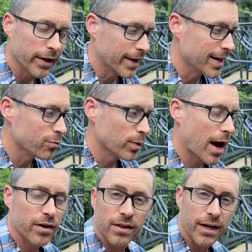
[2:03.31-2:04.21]
and even
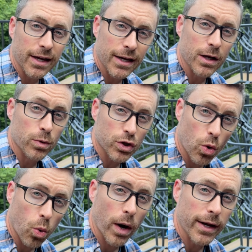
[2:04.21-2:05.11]
without anything in it, it was
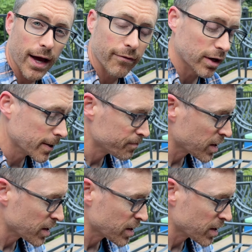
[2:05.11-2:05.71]
quite heavy.